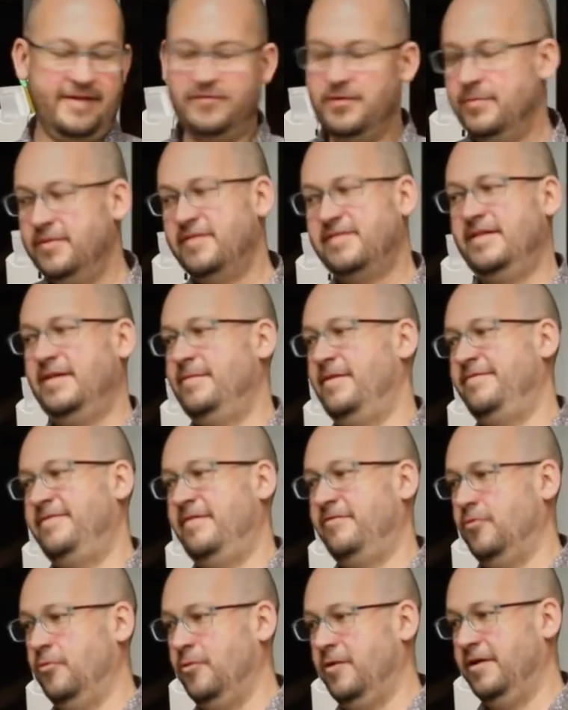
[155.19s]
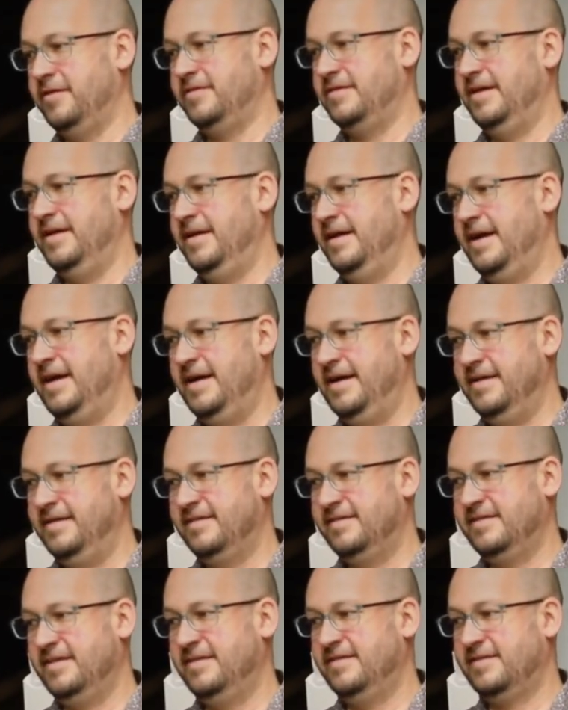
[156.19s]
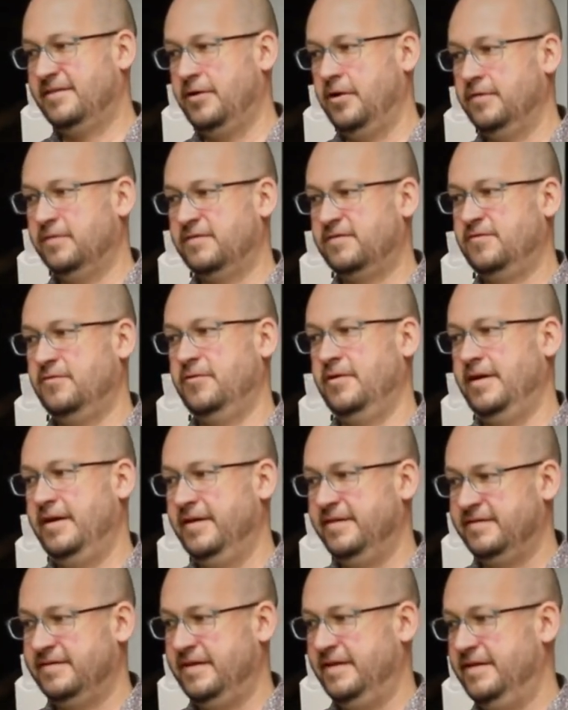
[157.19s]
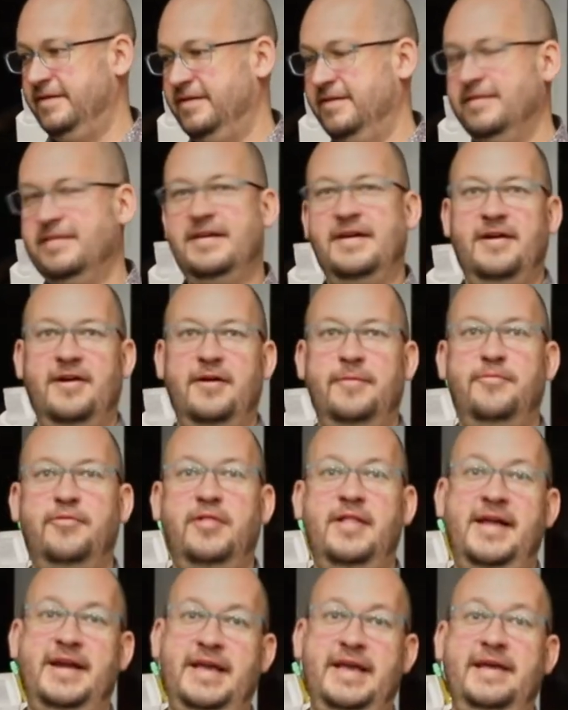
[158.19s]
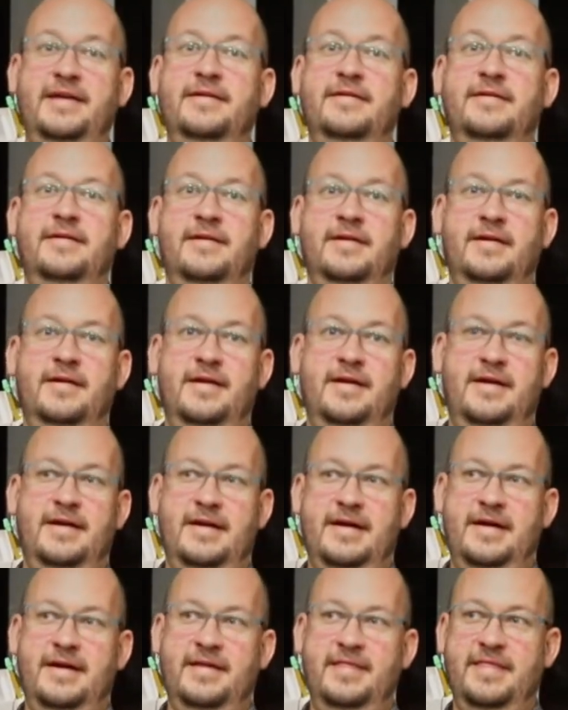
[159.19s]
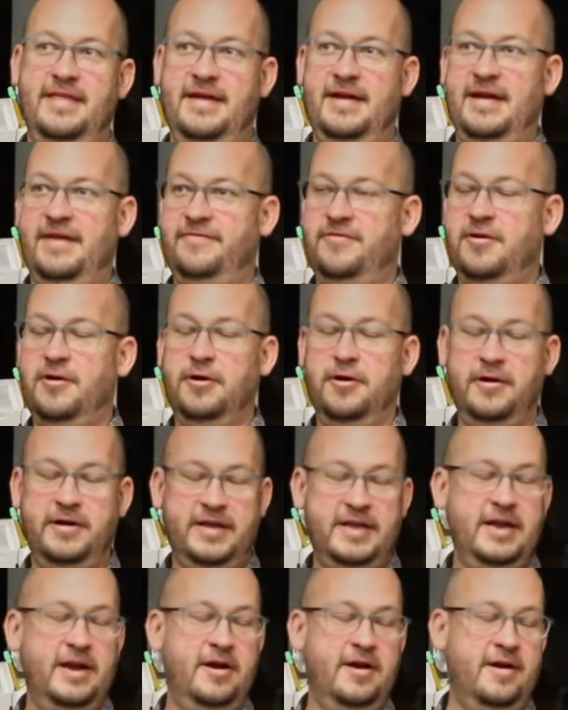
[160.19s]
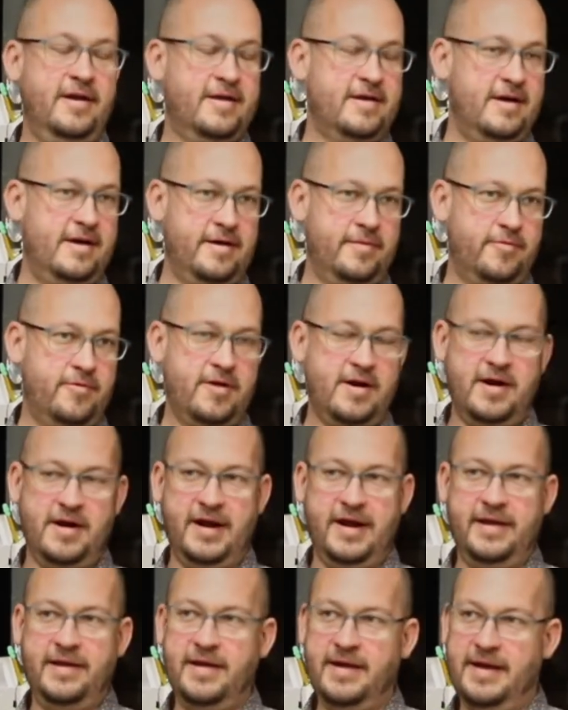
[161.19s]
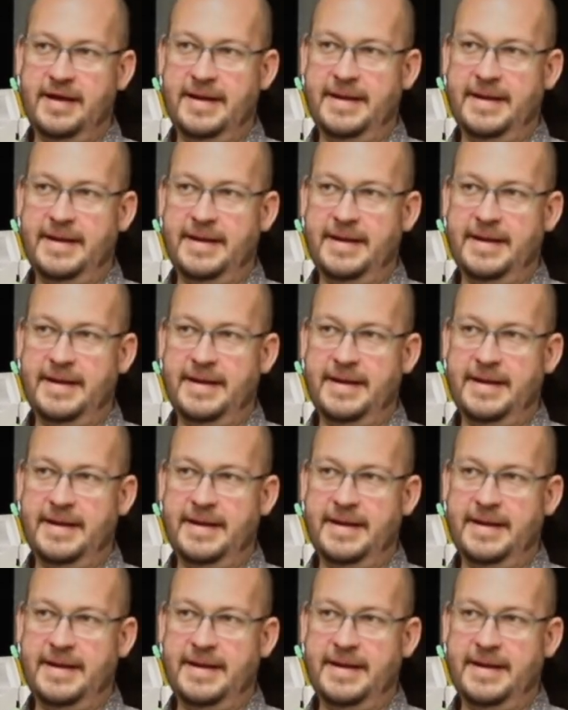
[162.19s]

Every museum I've ever worked in has its ghost stories, and there are plenty that I've heard here at Connor Prairie